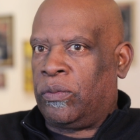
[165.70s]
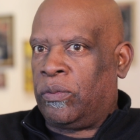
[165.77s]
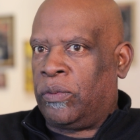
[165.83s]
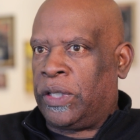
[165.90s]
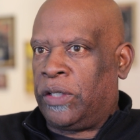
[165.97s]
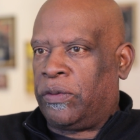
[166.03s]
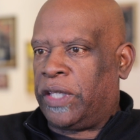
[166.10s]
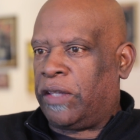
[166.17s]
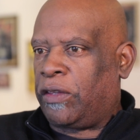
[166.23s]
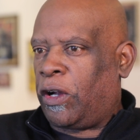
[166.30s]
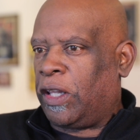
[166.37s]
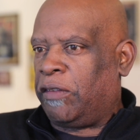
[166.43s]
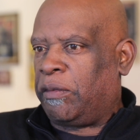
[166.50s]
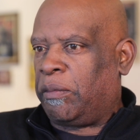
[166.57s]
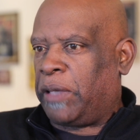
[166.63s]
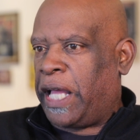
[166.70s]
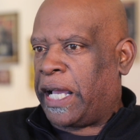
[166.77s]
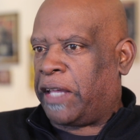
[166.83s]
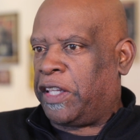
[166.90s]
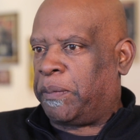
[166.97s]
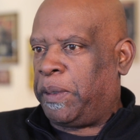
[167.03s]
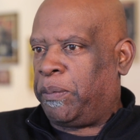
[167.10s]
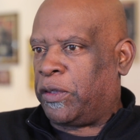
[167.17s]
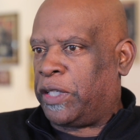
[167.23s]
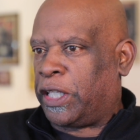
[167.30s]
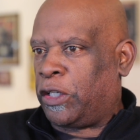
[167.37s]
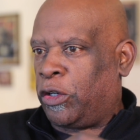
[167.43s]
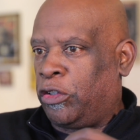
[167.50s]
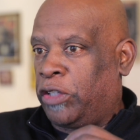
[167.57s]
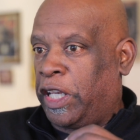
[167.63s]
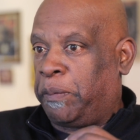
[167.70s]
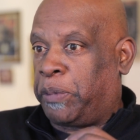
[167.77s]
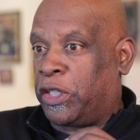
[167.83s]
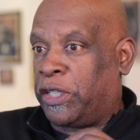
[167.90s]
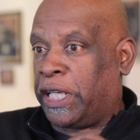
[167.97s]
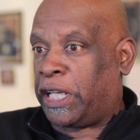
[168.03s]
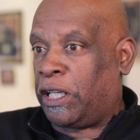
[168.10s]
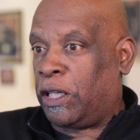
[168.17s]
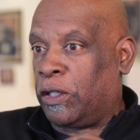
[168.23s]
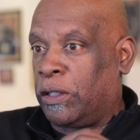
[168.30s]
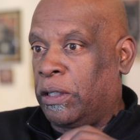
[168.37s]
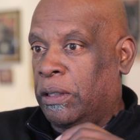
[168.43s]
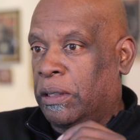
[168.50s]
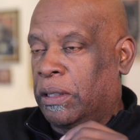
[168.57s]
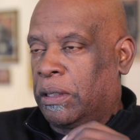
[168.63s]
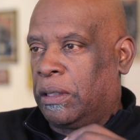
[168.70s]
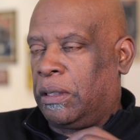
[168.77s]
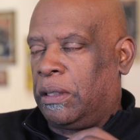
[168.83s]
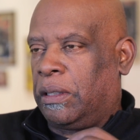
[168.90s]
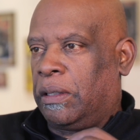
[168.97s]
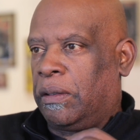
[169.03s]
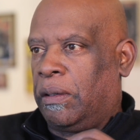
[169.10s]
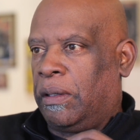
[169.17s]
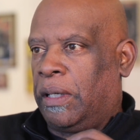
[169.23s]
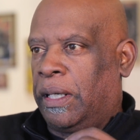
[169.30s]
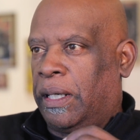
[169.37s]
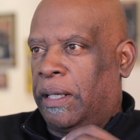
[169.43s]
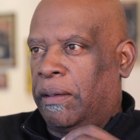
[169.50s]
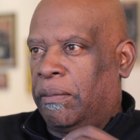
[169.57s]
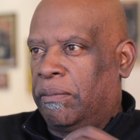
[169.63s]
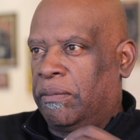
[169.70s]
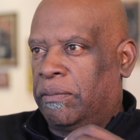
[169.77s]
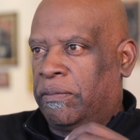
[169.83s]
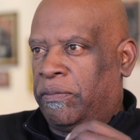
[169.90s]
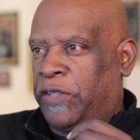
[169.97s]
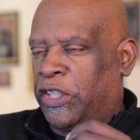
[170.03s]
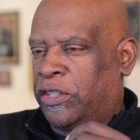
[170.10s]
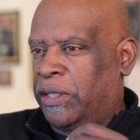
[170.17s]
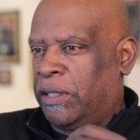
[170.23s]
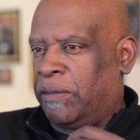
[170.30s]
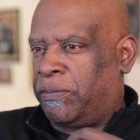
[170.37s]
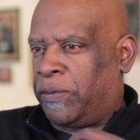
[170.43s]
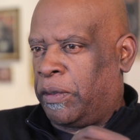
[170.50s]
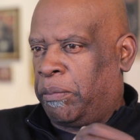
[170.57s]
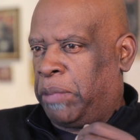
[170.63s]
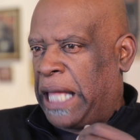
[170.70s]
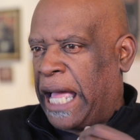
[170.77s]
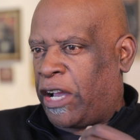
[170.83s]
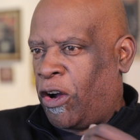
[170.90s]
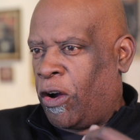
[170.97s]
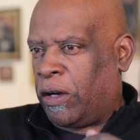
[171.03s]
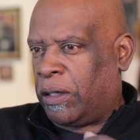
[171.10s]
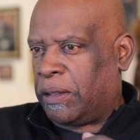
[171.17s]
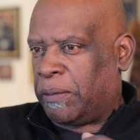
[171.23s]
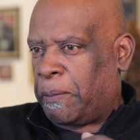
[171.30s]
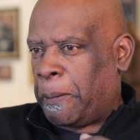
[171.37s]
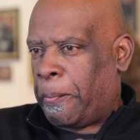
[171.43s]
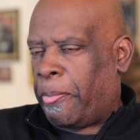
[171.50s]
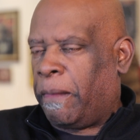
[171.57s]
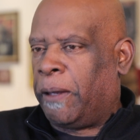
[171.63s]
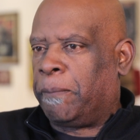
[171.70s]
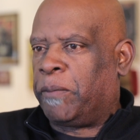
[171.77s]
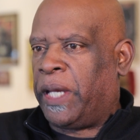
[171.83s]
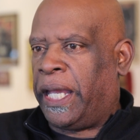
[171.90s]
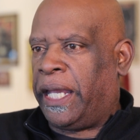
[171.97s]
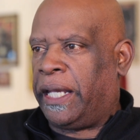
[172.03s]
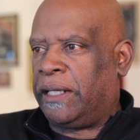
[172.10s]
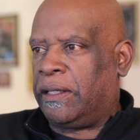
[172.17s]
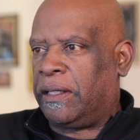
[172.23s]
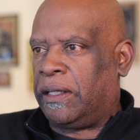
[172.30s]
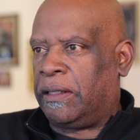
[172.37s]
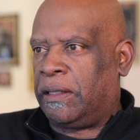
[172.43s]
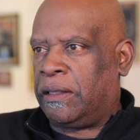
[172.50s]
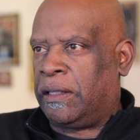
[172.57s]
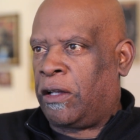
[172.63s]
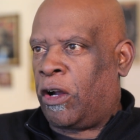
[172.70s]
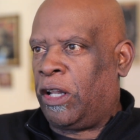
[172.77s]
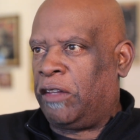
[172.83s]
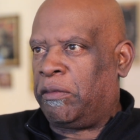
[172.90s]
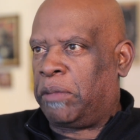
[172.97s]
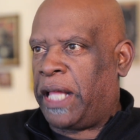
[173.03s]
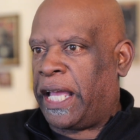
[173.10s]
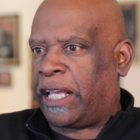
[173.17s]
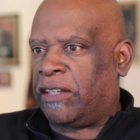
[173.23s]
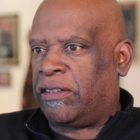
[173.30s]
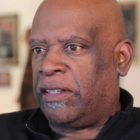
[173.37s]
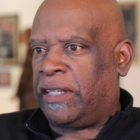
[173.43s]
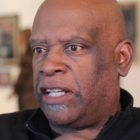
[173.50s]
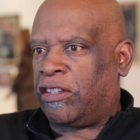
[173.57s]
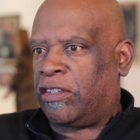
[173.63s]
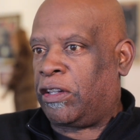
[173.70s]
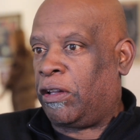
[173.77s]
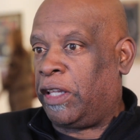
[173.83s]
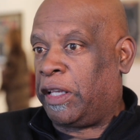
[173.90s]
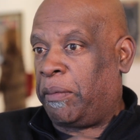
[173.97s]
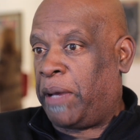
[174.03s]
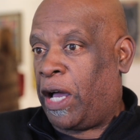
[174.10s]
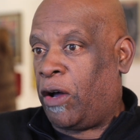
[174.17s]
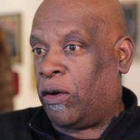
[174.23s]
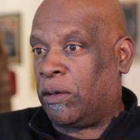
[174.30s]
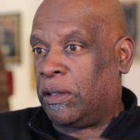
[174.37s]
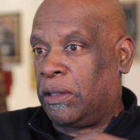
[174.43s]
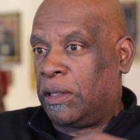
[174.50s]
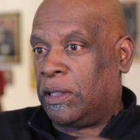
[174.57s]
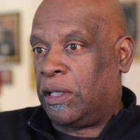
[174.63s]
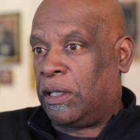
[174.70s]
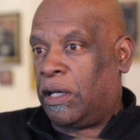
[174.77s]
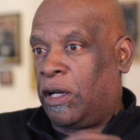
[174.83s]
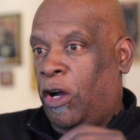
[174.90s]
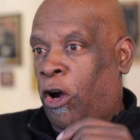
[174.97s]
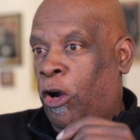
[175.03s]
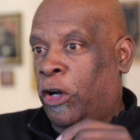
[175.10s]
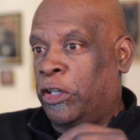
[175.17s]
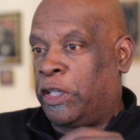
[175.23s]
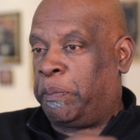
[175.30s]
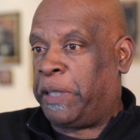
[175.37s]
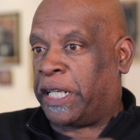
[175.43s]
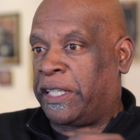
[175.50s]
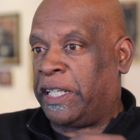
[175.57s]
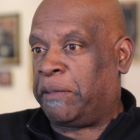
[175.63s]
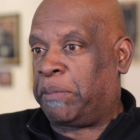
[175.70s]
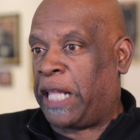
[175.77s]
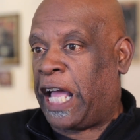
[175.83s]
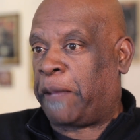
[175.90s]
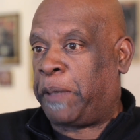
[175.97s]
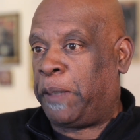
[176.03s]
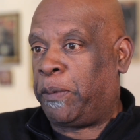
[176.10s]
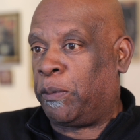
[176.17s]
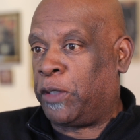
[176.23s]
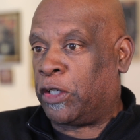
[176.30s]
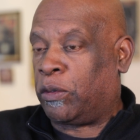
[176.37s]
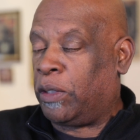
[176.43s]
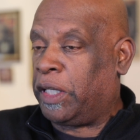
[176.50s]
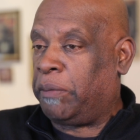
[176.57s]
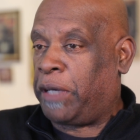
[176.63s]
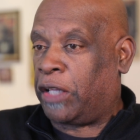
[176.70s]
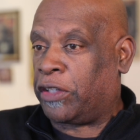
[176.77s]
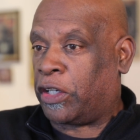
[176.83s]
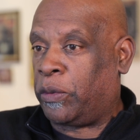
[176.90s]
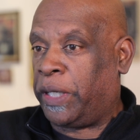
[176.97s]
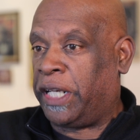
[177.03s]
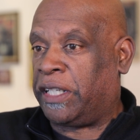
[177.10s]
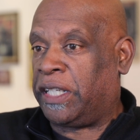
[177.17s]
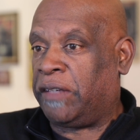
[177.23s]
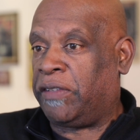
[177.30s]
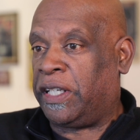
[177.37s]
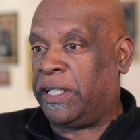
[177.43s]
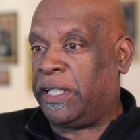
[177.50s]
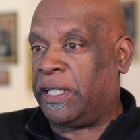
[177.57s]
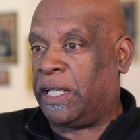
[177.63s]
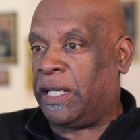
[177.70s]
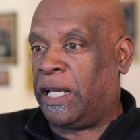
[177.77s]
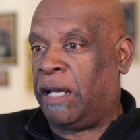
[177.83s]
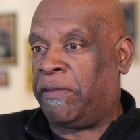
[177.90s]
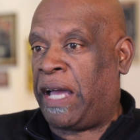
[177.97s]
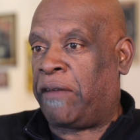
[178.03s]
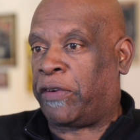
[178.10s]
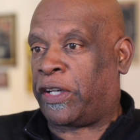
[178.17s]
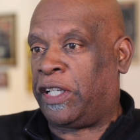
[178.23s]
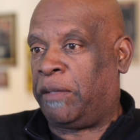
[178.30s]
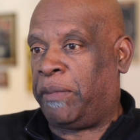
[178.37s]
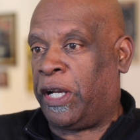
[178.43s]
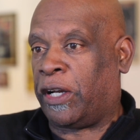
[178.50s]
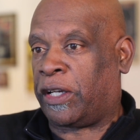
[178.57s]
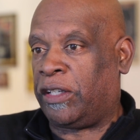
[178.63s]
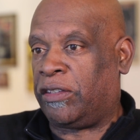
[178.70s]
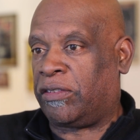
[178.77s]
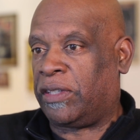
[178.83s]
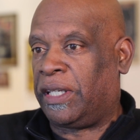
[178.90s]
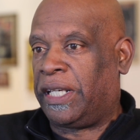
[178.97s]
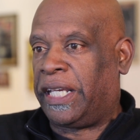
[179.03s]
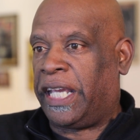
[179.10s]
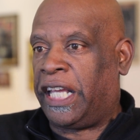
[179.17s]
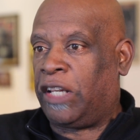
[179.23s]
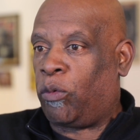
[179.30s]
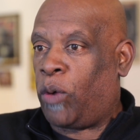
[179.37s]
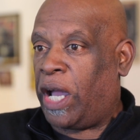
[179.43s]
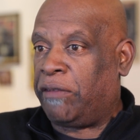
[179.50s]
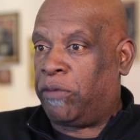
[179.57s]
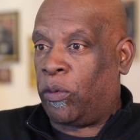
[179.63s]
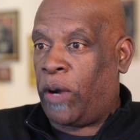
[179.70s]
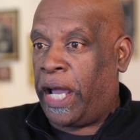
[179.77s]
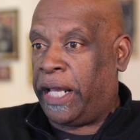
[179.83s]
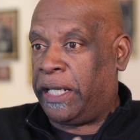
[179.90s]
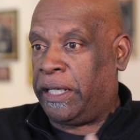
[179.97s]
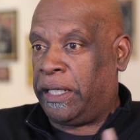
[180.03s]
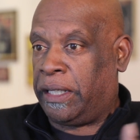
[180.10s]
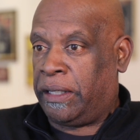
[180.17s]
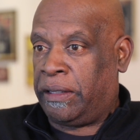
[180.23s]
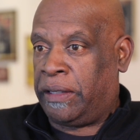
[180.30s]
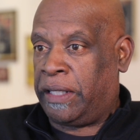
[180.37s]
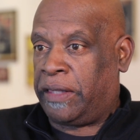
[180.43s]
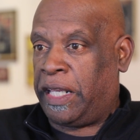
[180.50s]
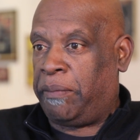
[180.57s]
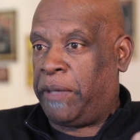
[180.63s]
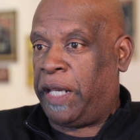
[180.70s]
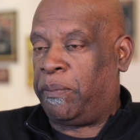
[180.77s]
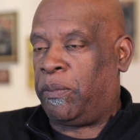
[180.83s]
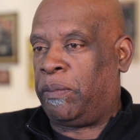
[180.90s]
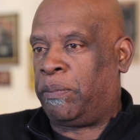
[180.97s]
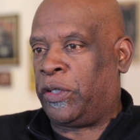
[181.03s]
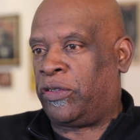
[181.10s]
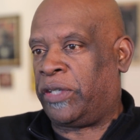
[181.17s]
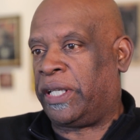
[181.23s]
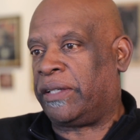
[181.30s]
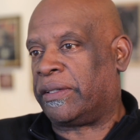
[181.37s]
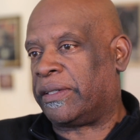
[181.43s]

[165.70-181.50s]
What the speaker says: when you think of the Art of Living Black, I think people think there is a particular vision for Black art. And the Art of Living Black isn't necessarily about art depicting Black people, but it's really about the creativity of African Americans and the wide variety that they may present.